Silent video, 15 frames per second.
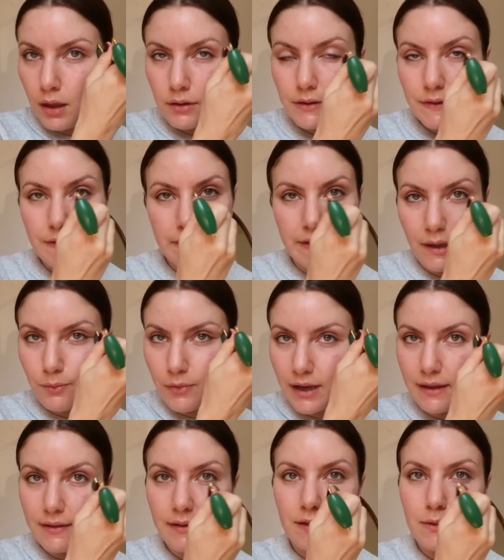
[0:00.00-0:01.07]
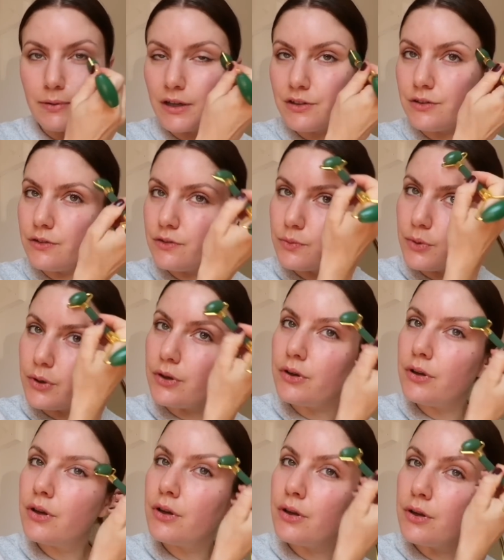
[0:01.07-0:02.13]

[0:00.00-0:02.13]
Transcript: Just the same way as expressions would.